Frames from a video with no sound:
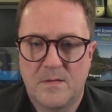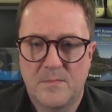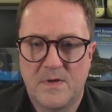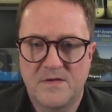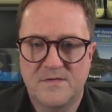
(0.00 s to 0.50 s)

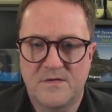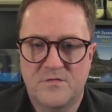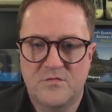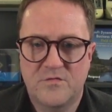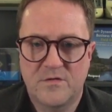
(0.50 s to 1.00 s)

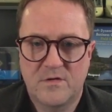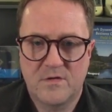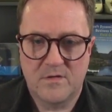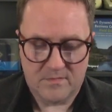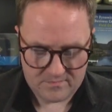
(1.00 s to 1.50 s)
message,
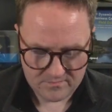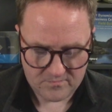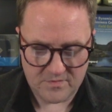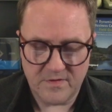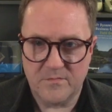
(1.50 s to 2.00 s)

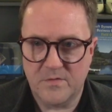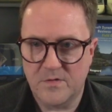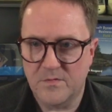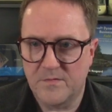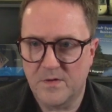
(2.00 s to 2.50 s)
what did we do
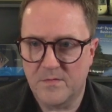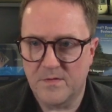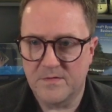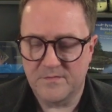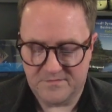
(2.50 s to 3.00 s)
in the other
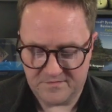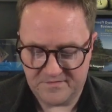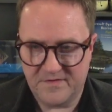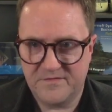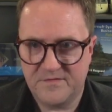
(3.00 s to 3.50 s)
one?
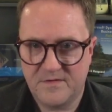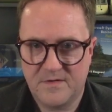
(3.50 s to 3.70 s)
Success.